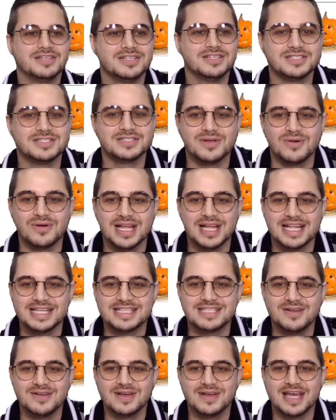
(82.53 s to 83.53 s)
So
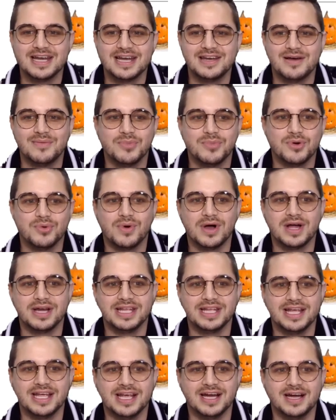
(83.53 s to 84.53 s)
let's look at number one
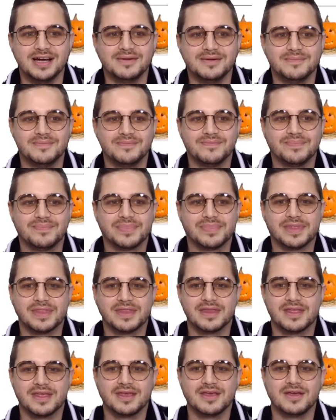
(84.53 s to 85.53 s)
here.
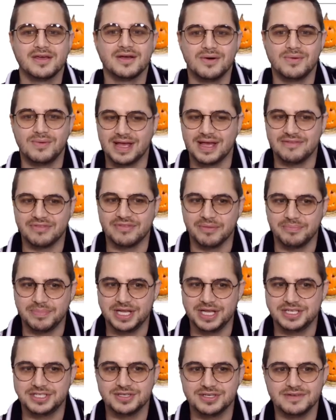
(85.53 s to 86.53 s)
We have the
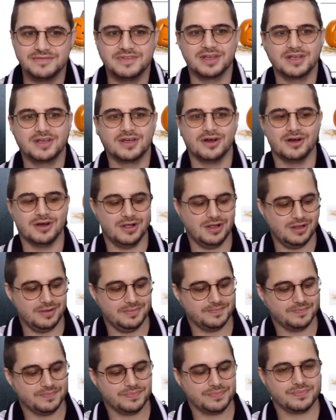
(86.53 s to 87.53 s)
picture of the girl
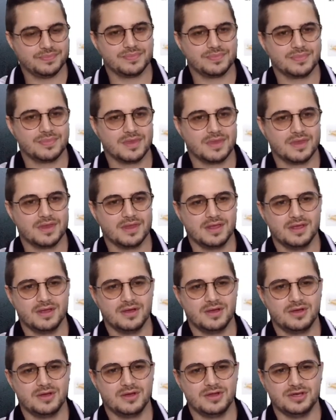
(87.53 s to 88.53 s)

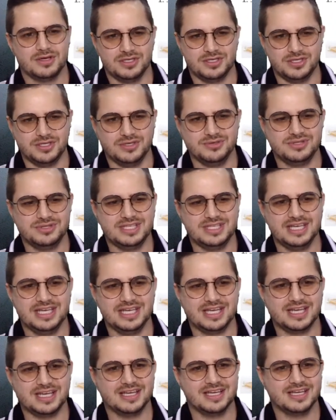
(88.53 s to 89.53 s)
do you
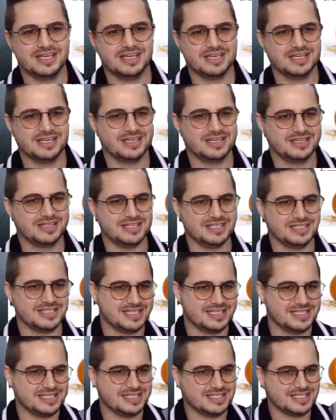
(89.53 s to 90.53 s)
think this
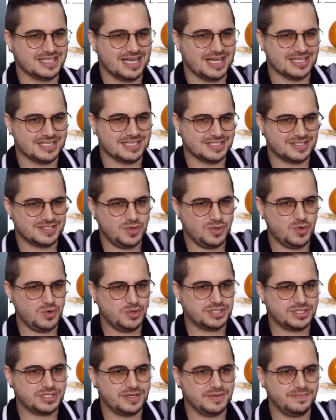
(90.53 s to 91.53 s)
is a
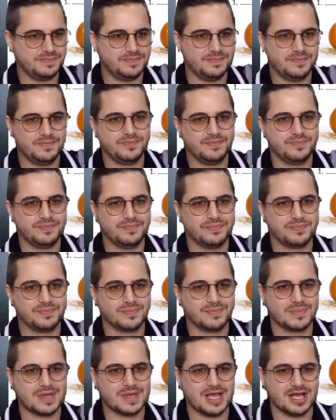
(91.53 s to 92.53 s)
suit,
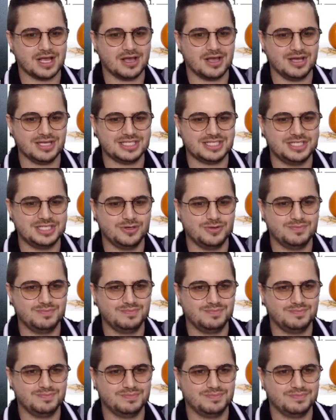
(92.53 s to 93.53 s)
a
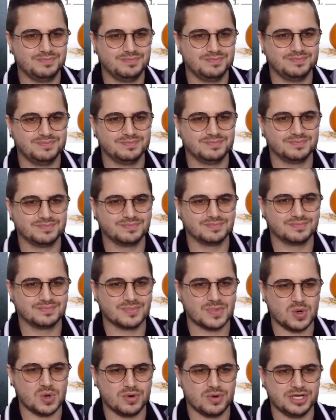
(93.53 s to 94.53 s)
costume,
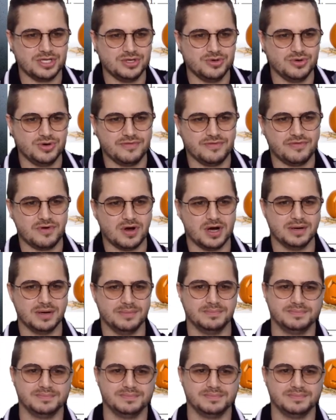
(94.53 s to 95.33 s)
or a uniform?